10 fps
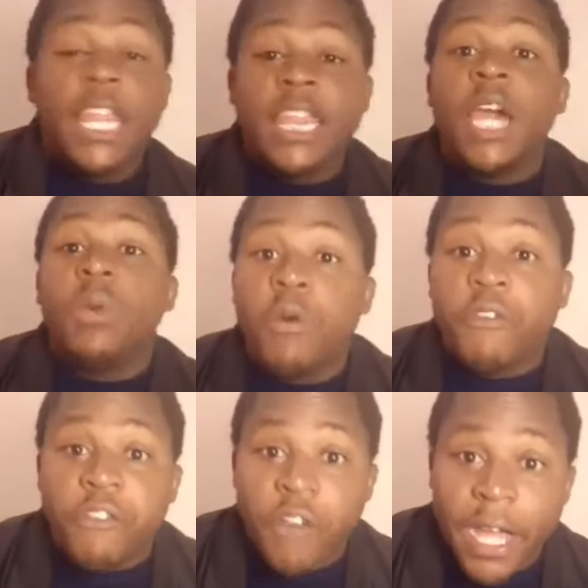they will
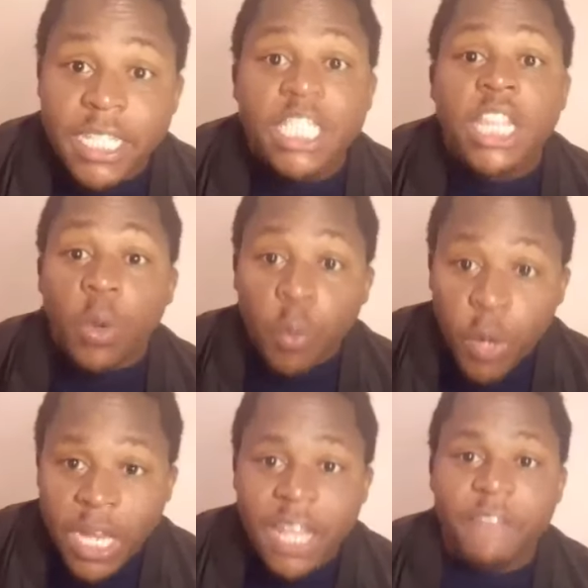fight, they
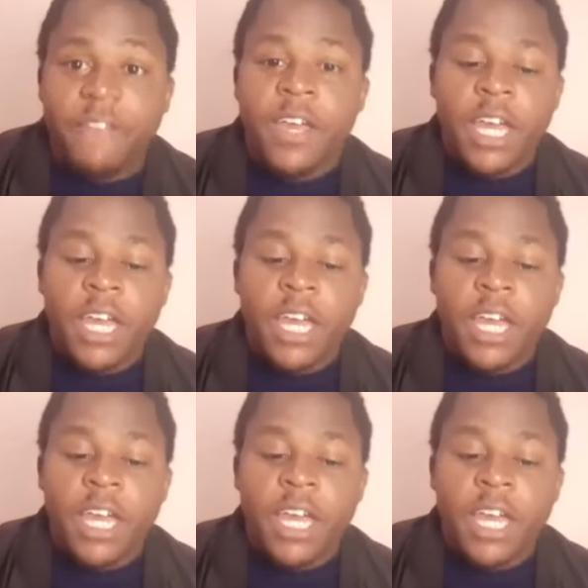will live,